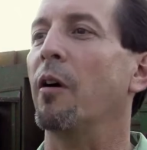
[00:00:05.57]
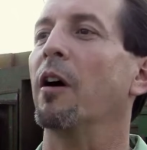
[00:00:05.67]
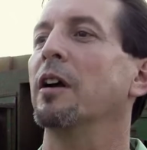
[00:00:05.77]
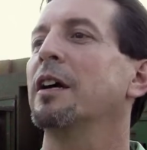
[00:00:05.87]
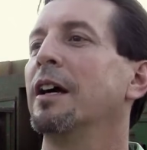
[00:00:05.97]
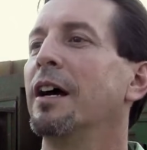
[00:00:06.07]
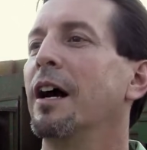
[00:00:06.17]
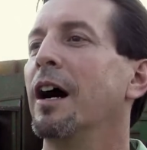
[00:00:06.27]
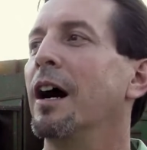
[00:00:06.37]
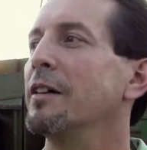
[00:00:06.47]
Park.
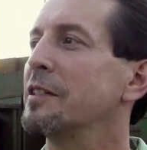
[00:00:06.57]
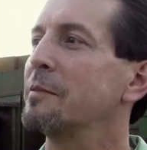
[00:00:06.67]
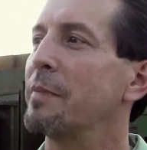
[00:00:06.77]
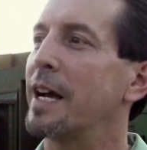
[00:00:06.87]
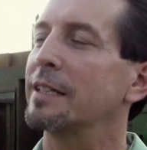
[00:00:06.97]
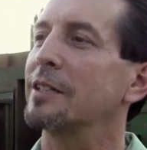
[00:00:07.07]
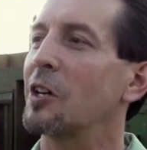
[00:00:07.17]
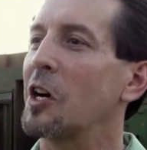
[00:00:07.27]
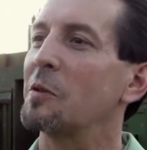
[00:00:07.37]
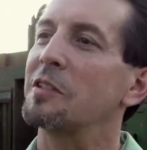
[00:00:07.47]
I was getting back in the
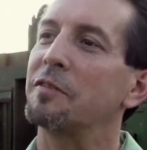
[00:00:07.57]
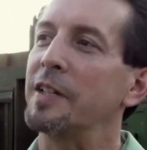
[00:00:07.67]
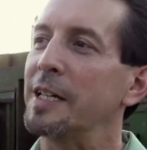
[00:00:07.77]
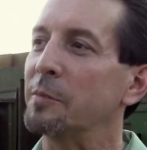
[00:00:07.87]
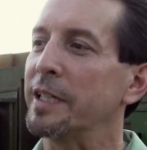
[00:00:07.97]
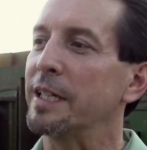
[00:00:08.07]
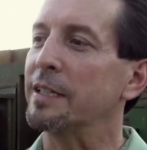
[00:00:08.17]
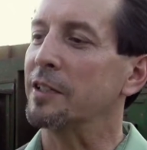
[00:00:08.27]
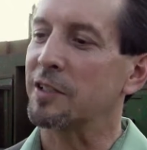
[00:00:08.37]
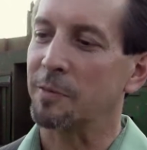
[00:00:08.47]
car with the family,
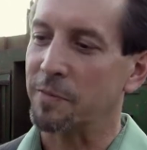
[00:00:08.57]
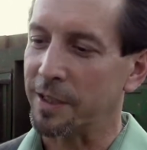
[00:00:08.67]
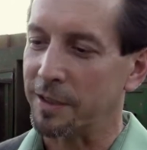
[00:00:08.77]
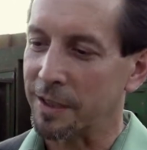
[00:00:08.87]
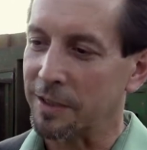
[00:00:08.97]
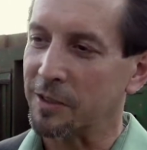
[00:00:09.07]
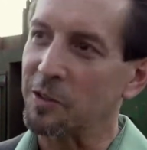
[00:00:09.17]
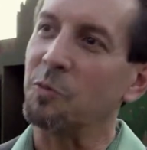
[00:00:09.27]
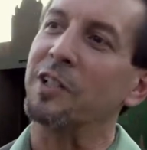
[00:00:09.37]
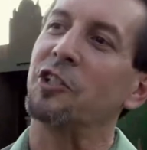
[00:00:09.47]
and there's something tucked on
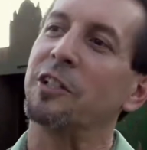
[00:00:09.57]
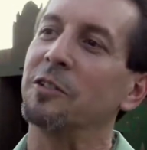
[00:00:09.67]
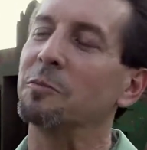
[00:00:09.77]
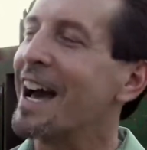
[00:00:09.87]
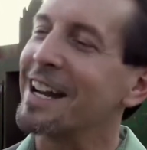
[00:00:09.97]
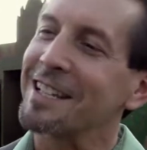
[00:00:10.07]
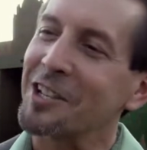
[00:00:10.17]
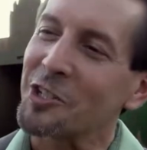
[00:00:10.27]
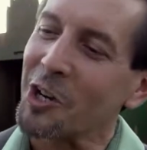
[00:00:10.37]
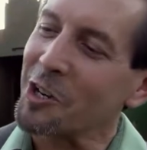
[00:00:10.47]
the windshield. And as
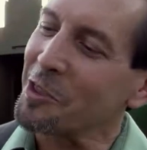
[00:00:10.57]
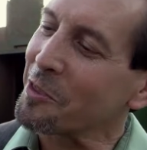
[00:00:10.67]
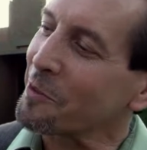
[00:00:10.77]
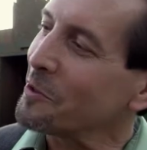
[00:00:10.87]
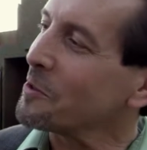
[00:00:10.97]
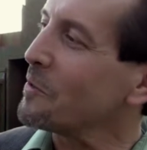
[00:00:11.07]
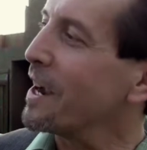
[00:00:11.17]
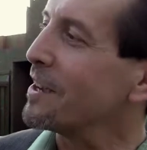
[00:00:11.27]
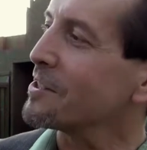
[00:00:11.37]
I started to throw it away,